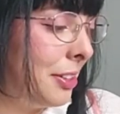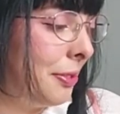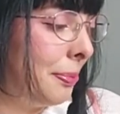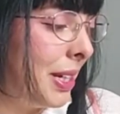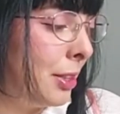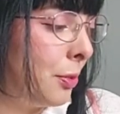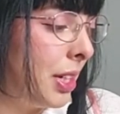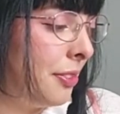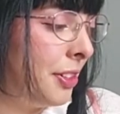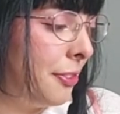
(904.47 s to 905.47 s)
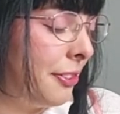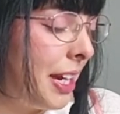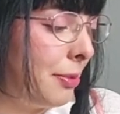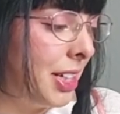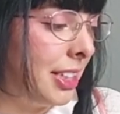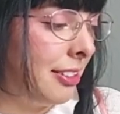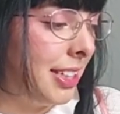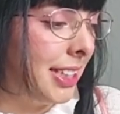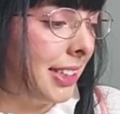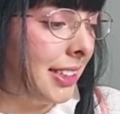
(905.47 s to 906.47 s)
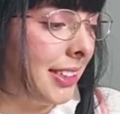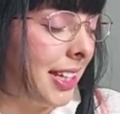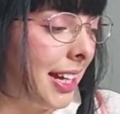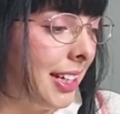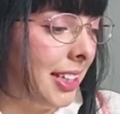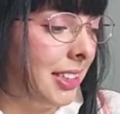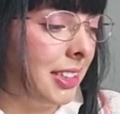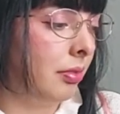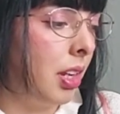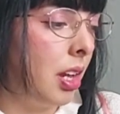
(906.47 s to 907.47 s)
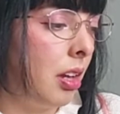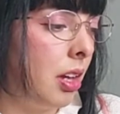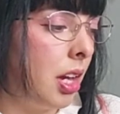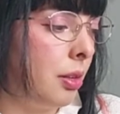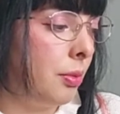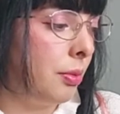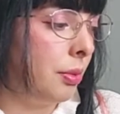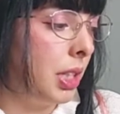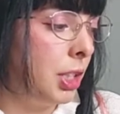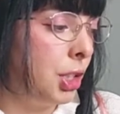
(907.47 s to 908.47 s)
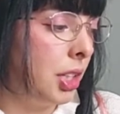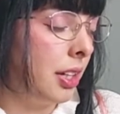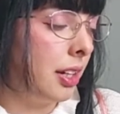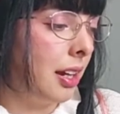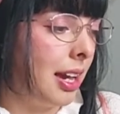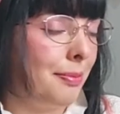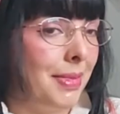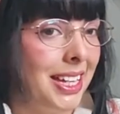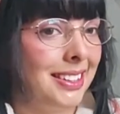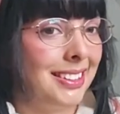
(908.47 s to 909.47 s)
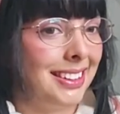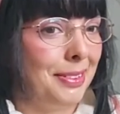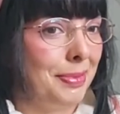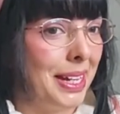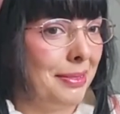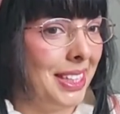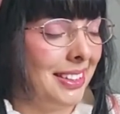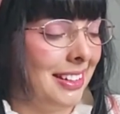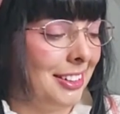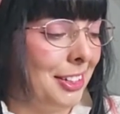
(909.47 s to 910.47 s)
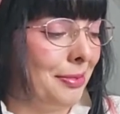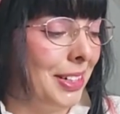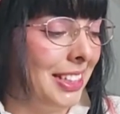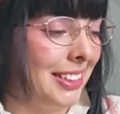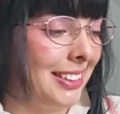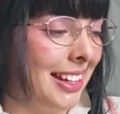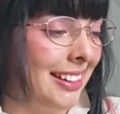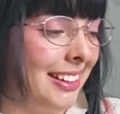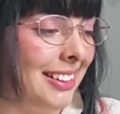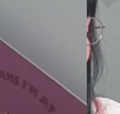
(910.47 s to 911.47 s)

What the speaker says: You've met one of your favorite Lolita designers. Yeah, I wish I met the Baby the Starshine Bright designers.